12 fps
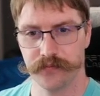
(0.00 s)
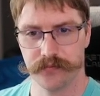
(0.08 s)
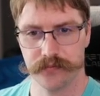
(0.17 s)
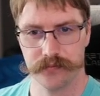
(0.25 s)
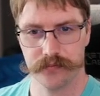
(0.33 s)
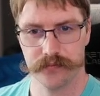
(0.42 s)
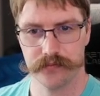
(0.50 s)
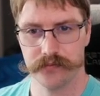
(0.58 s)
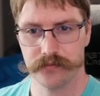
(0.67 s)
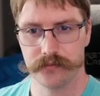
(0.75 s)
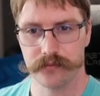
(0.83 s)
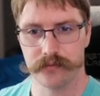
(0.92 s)

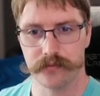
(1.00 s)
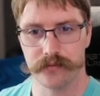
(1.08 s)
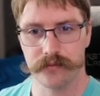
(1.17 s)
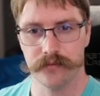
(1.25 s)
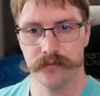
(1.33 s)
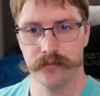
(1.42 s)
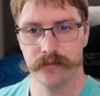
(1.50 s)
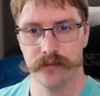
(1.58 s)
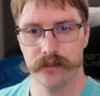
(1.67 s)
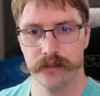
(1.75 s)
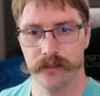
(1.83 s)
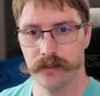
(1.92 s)
(no one is talking)